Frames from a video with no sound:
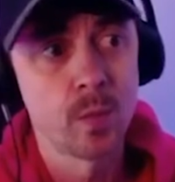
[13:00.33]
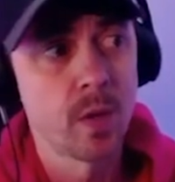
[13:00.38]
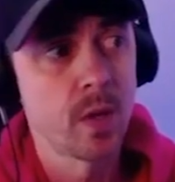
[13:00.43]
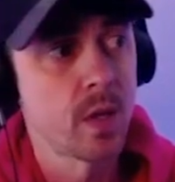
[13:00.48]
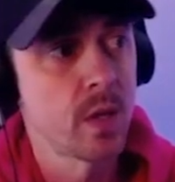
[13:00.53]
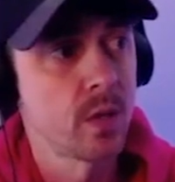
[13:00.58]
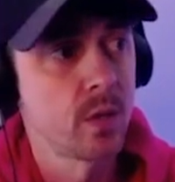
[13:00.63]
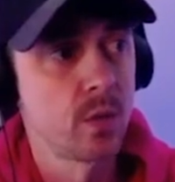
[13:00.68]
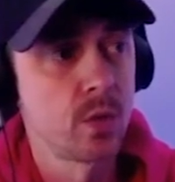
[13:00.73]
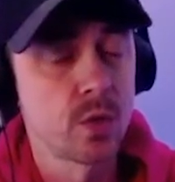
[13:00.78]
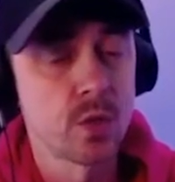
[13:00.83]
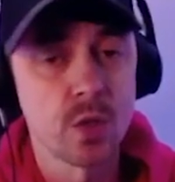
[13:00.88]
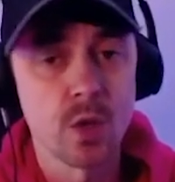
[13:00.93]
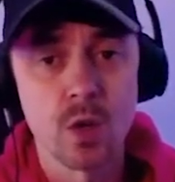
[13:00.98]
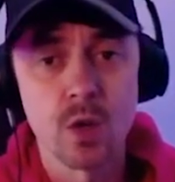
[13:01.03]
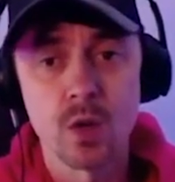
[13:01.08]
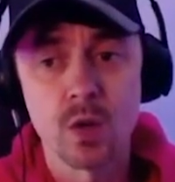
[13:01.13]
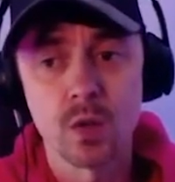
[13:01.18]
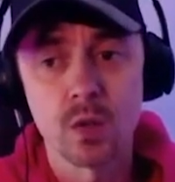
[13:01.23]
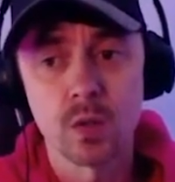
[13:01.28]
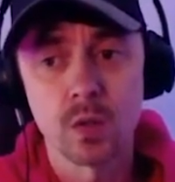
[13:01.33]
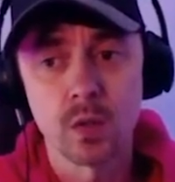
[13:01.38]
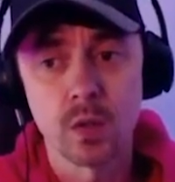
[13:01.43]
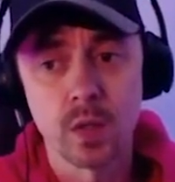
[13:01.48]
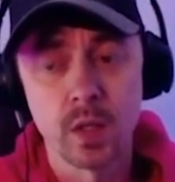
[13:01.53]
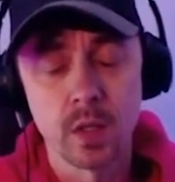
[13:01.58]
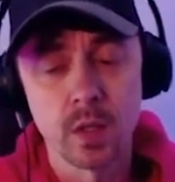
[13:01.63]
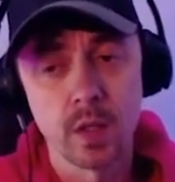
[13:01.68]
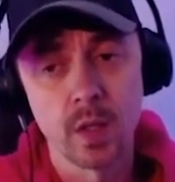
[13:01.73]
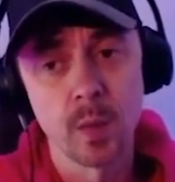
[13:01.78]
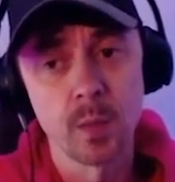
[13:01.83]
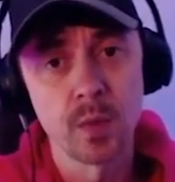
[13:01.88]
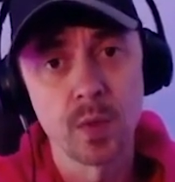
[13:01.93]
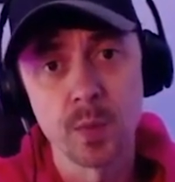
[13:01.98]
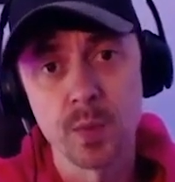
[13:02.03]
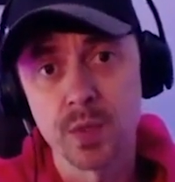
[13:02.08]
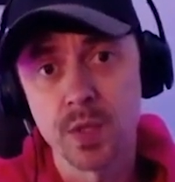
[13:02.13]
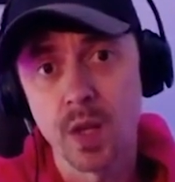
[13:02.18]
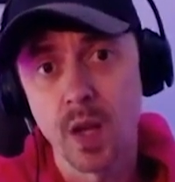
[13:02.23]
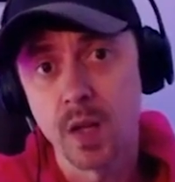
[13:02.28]
had a new song. Eminem
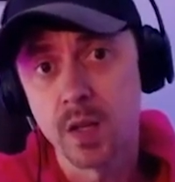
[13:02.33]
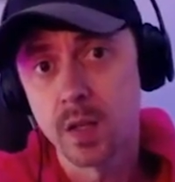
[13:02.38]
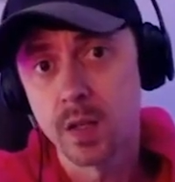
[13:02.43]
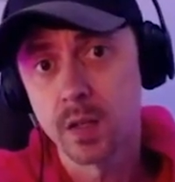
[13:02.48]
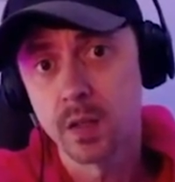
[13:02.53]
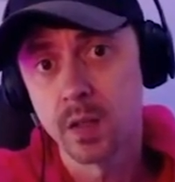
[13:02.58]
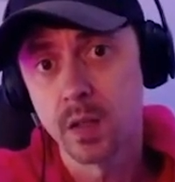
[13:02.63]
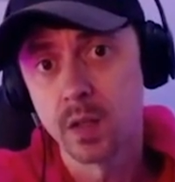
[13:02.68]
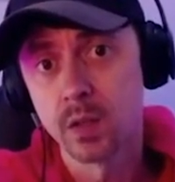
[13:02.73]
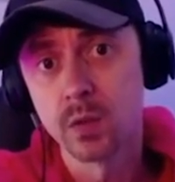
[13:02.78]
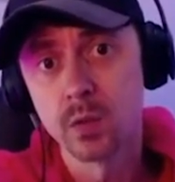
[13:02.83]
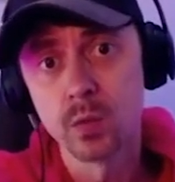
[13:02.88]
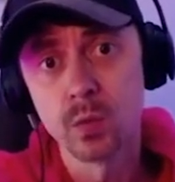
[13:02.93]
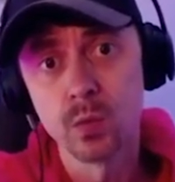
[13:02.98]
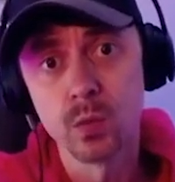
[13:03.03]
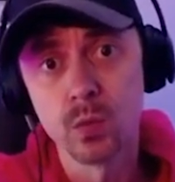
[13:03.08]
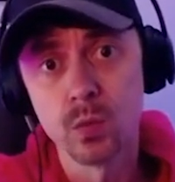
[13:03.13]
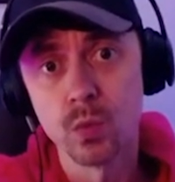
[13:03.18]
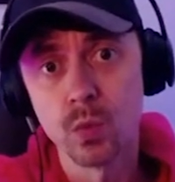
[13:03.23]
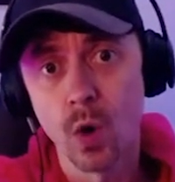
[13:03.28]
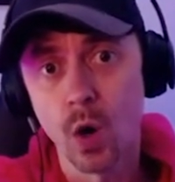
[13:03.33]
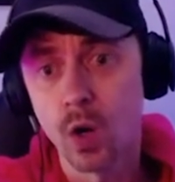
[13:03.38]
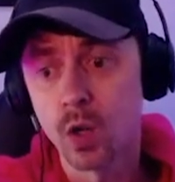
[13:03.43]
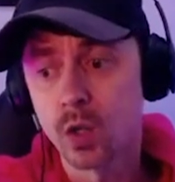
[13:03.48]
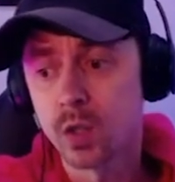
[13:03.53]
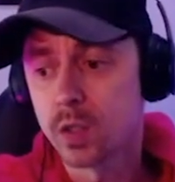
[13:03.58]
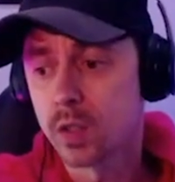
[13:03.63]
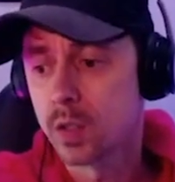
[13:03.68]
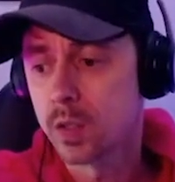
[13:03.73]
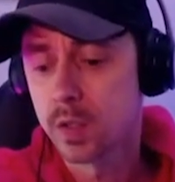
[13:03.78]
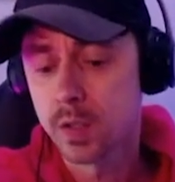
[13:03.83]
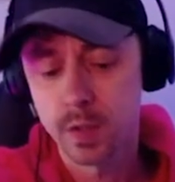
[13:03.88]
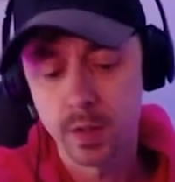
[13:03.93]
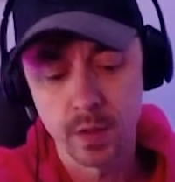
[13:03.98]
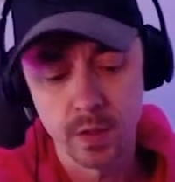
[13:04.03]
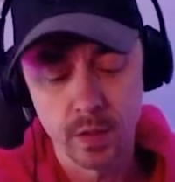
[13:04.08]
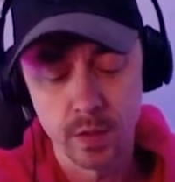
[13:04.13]
signed a new artist.